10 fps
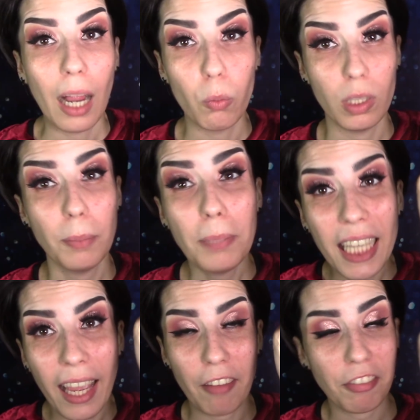I want to
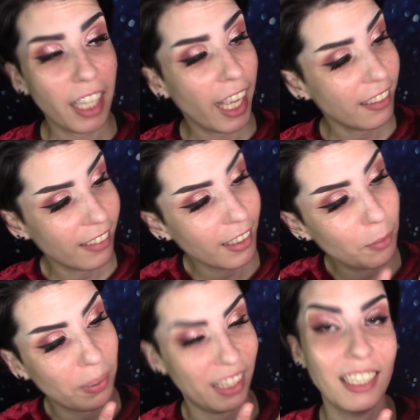be
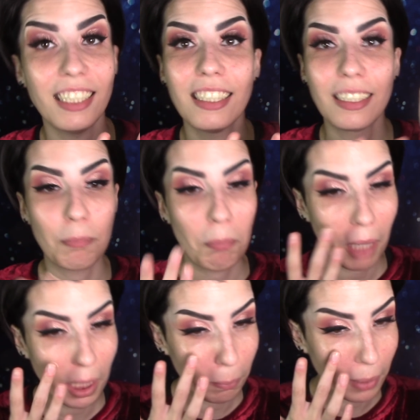heavy-handed, but this
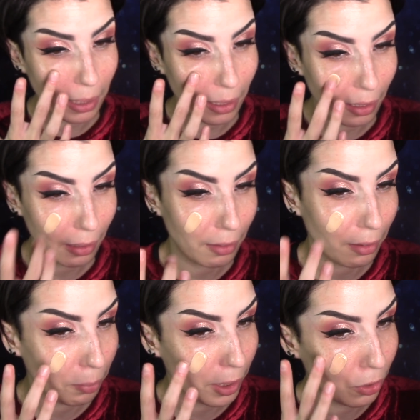might be a
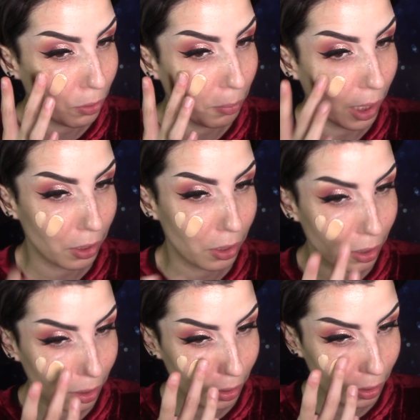little bit too
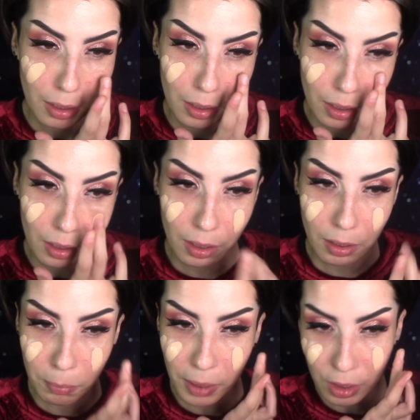much. A
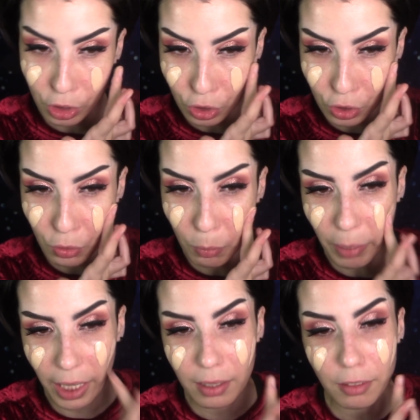little bit too
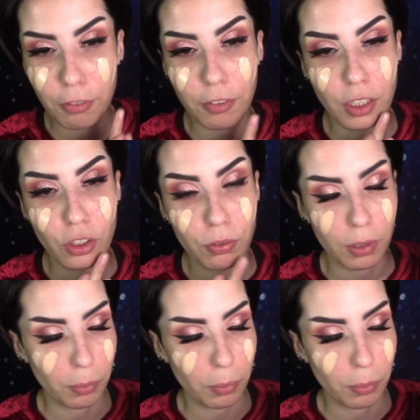Michael Finch for